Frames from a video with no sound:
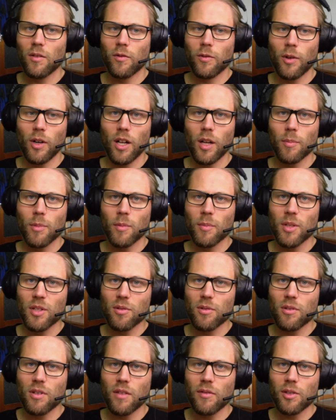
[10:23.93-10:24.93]
for helping me
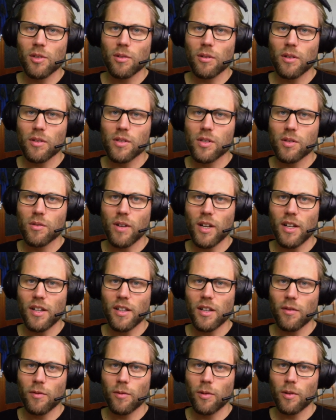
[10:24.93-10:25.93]
to travel to
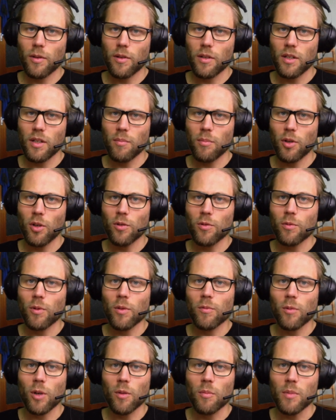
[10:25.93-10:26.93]
Australia for the
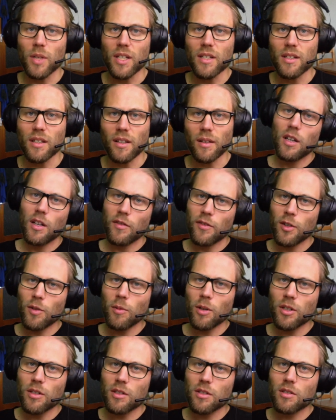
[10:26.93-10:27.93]
BOLT11 meeting. If you
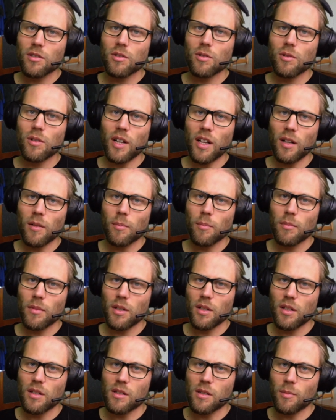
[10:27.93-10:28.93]
want to help me
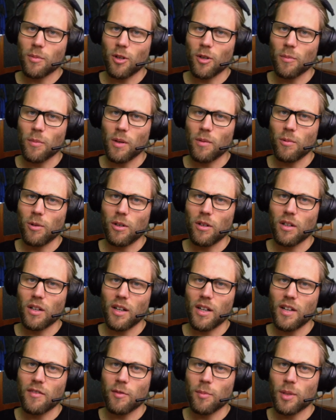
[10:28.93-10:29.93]
and support my work,
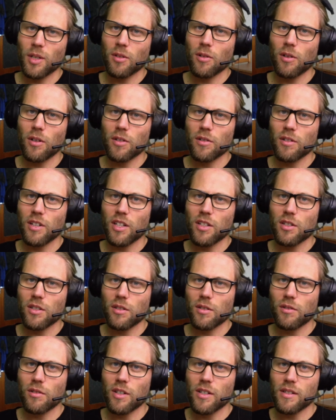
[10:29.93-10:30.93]
I have a Bitcoin donation
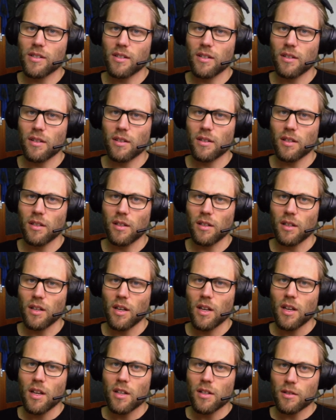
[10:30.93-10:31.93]
address in the
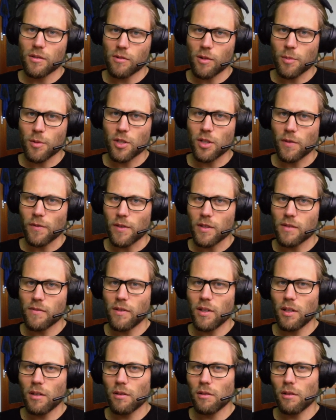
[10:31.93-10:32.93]
description of this
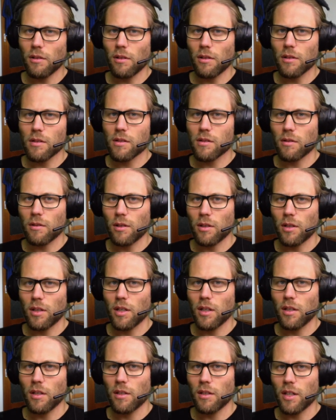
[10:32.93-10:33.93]
video, also
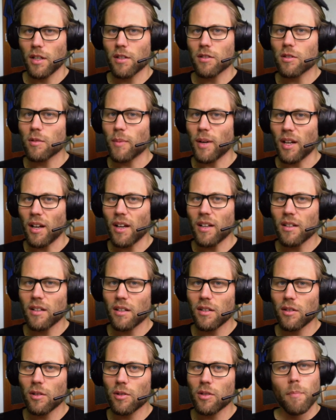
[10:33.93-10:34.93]
a link to my
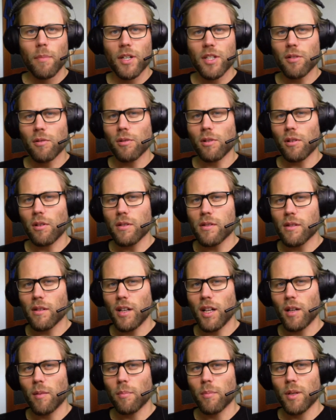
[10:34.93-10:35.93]
Lightning node, but you could also
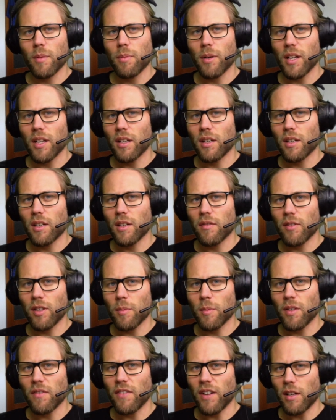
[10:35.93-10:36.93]
help me by giving
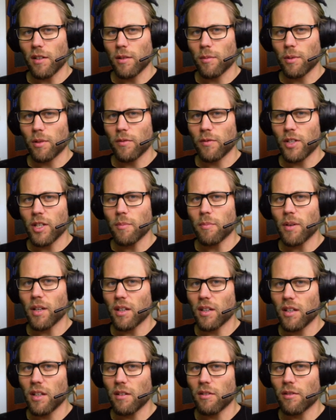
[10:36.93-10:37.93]
me valuable feedback
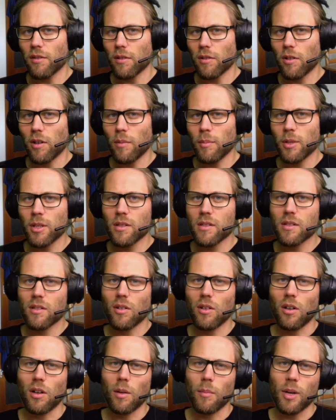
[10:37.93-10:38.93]
here in the comments
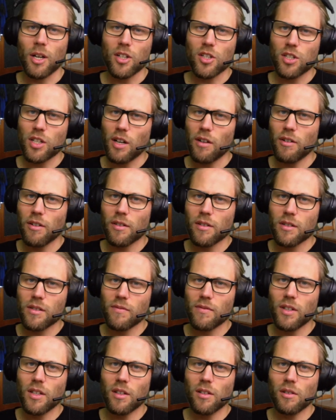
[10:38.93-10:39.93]
or by sharing this
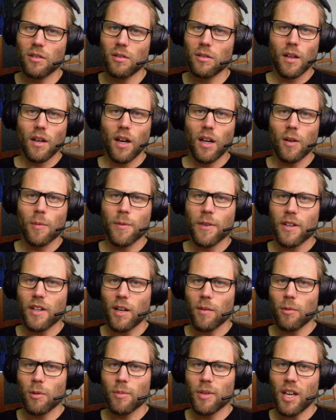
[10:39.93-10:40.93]
video. I hope that I
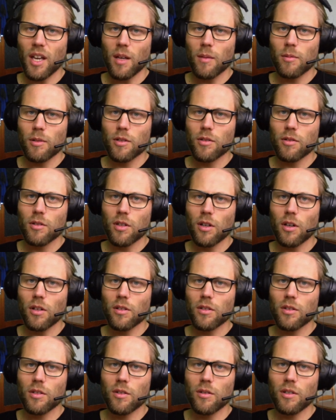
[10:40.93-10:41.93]
will be able to talk
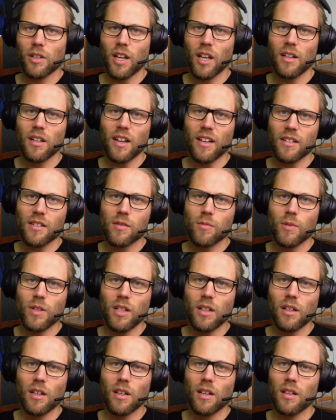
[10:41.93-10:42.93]
to you again next
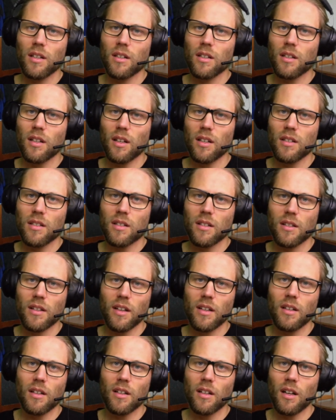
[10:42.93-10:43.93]
week, and until
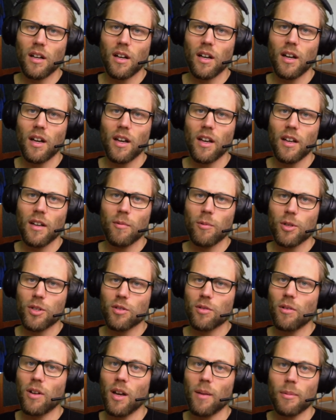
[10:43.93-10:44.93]
then, I
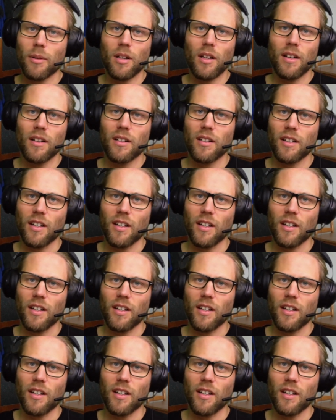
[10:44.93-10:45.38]
wish you happy lightning